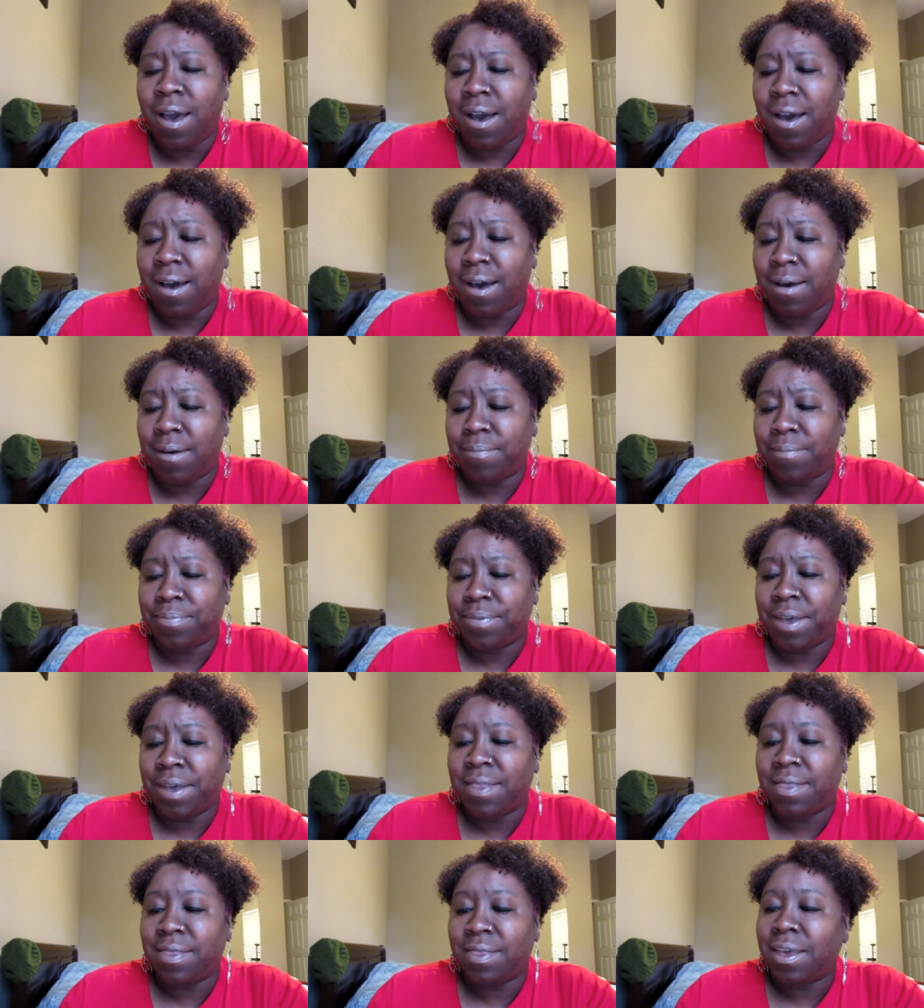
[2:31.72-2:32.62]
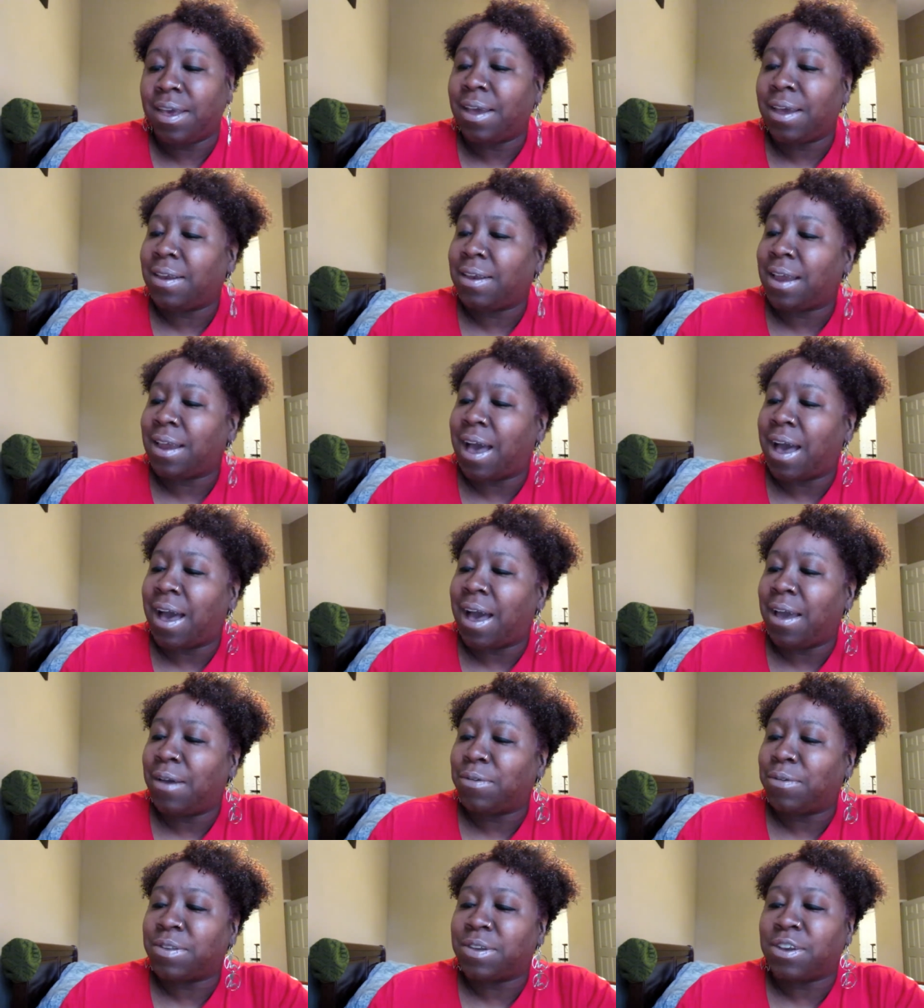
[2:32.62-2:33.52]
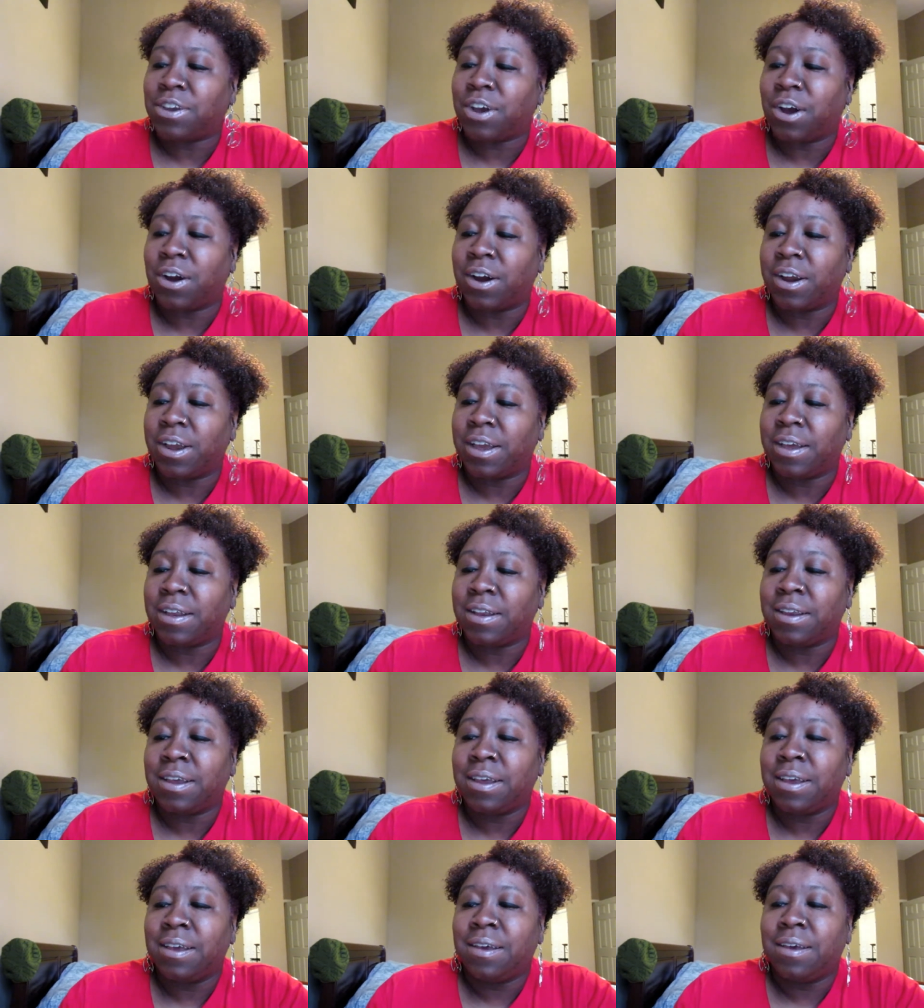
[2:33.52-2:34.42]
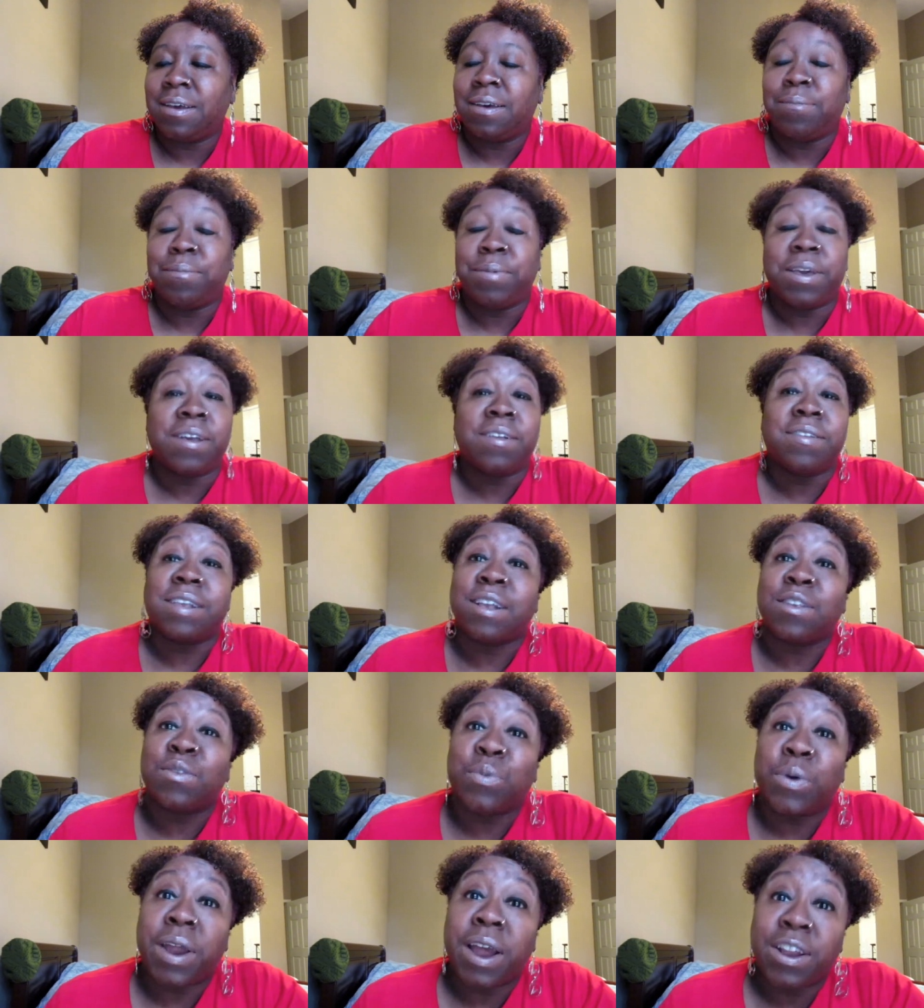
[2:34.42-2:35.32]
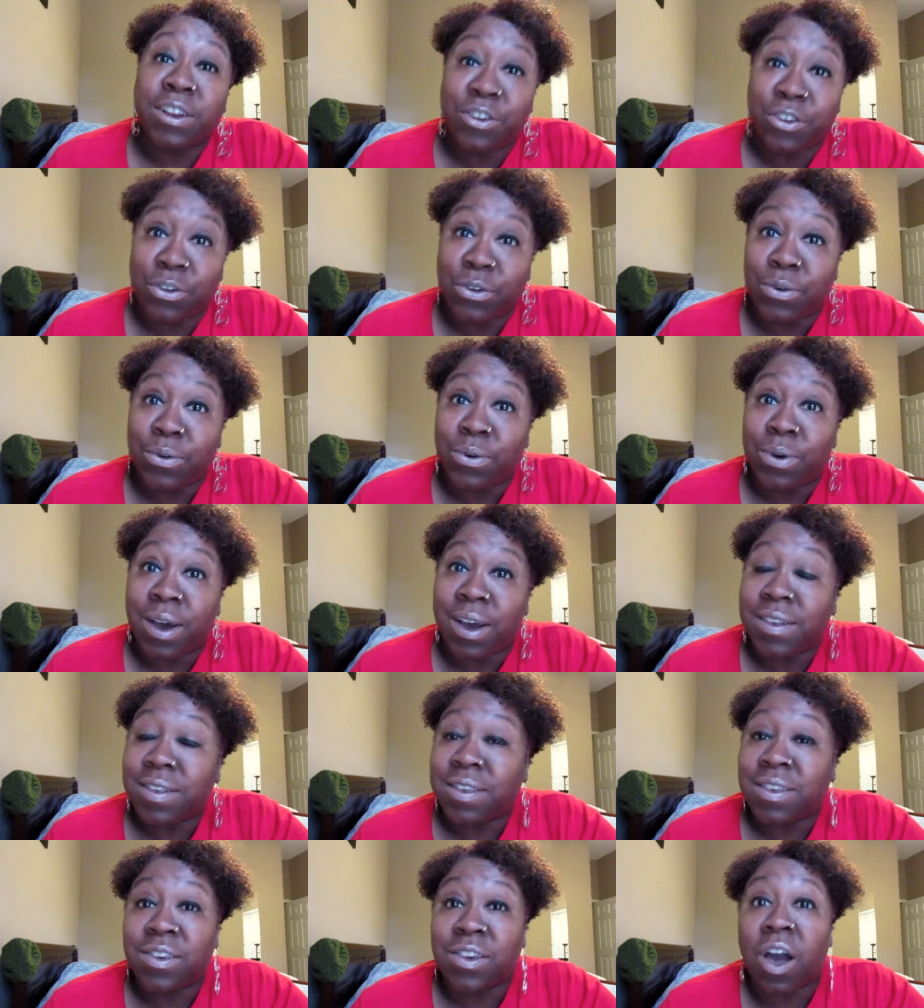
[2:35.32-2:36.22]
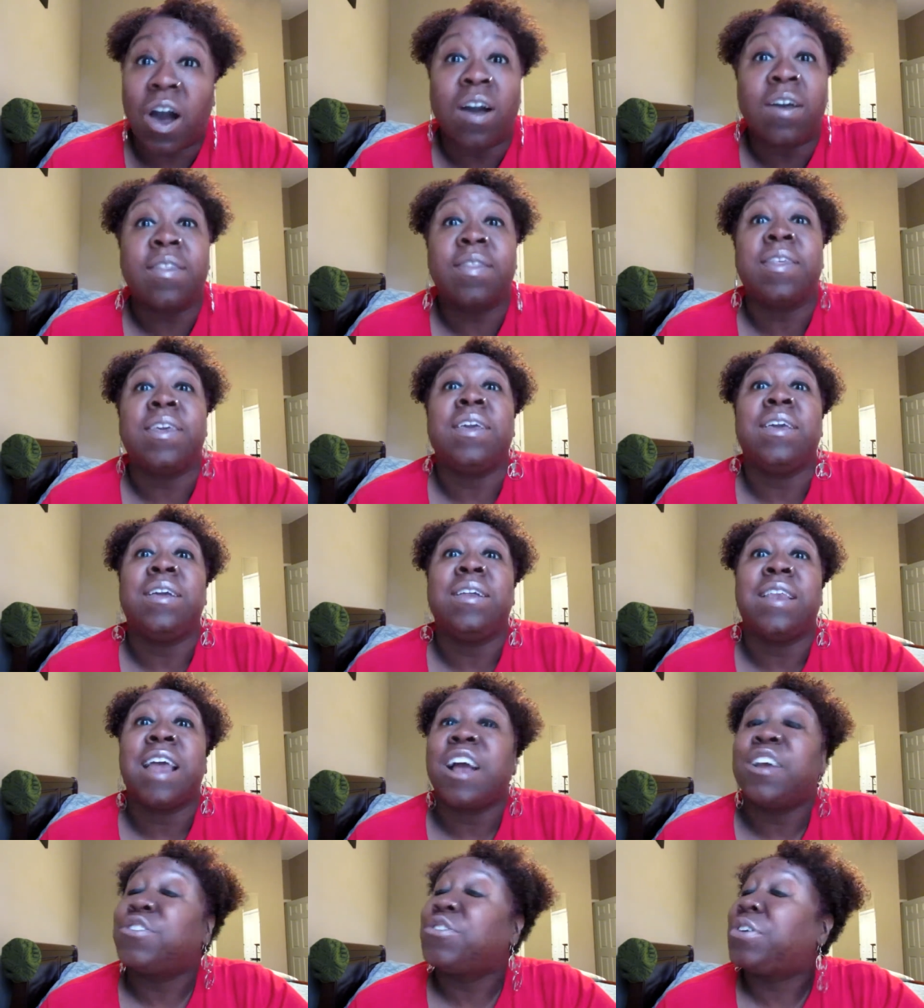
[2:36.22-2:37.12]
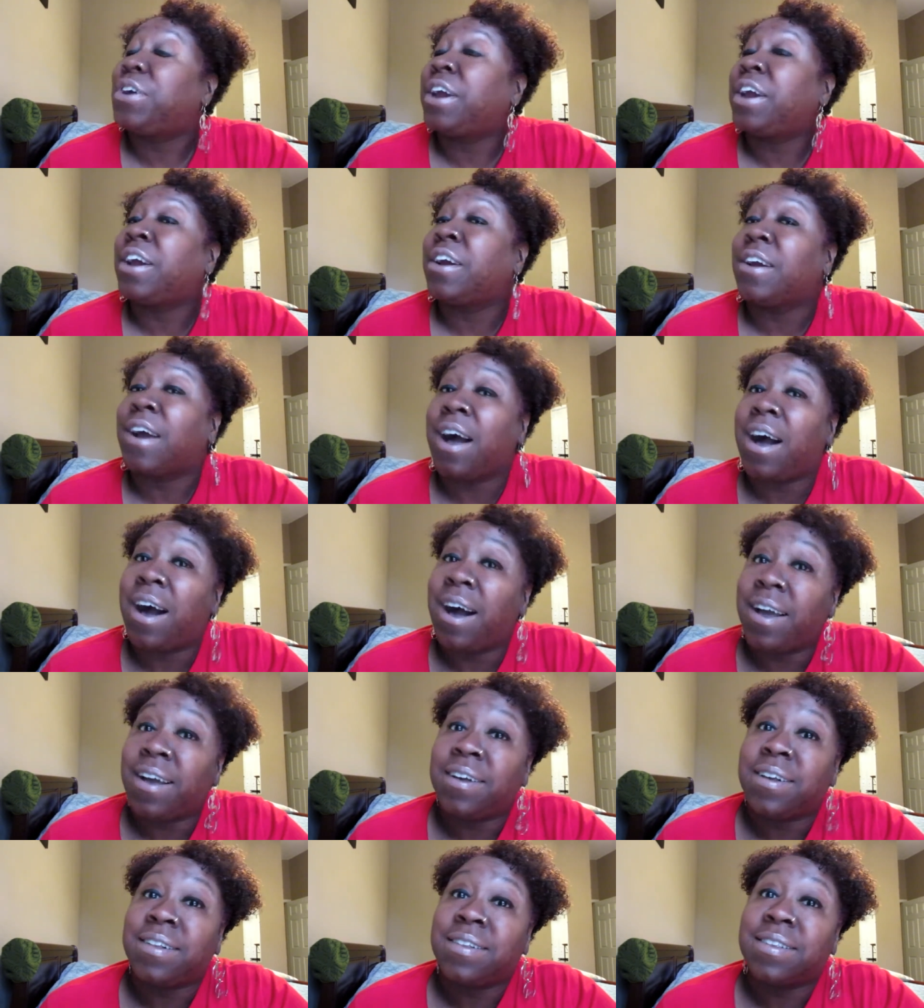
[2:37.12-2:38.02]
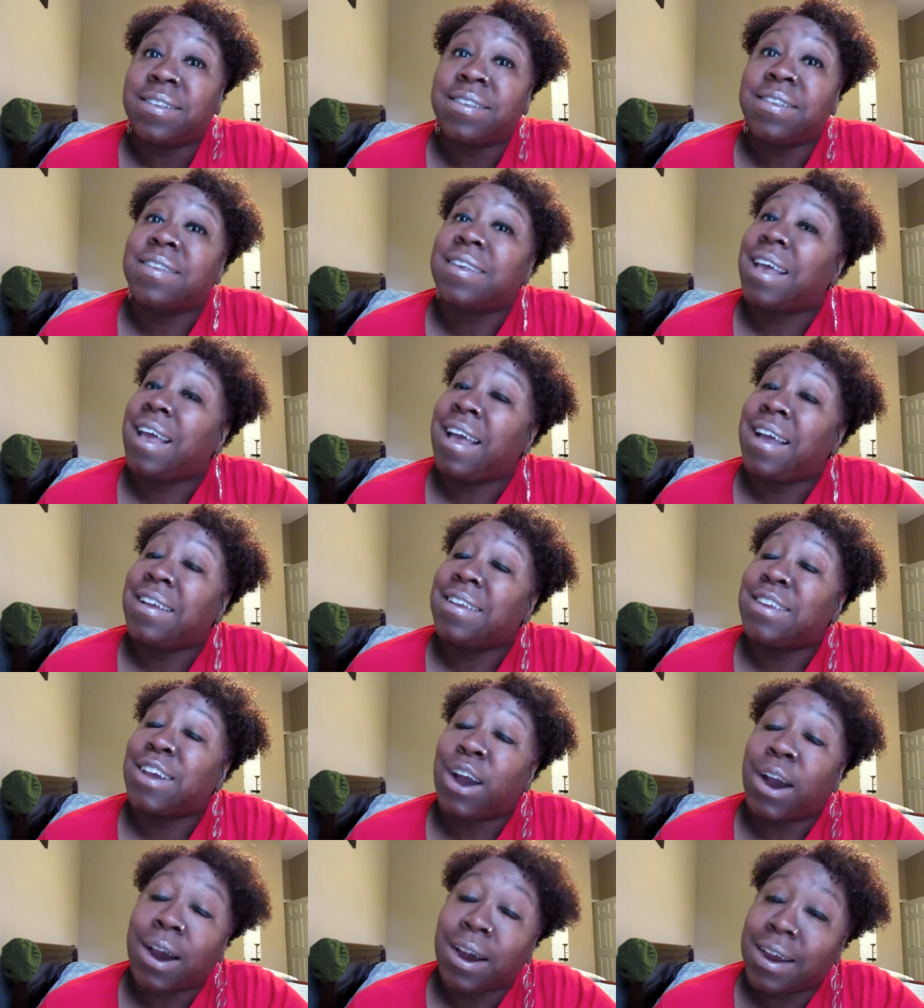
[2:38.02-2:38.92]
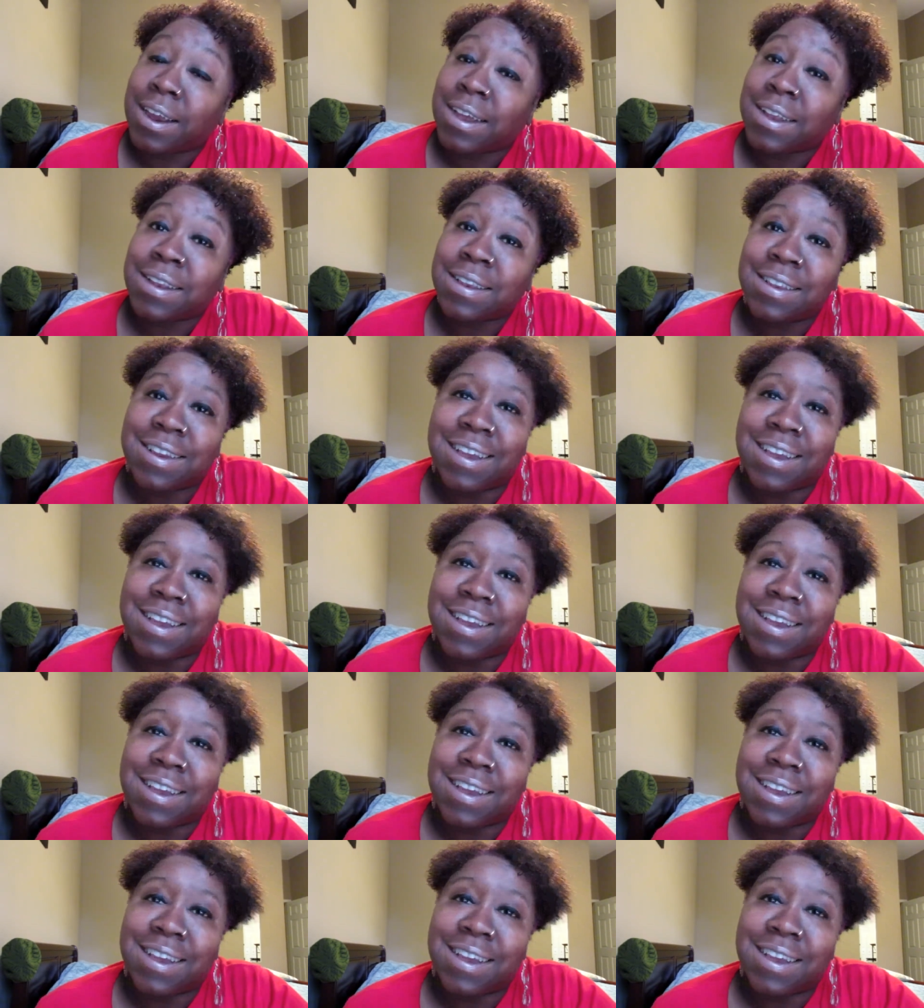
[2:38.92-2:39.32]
Um, and then I was in Target because that's what I do. I stock the natural hair aisle at Target.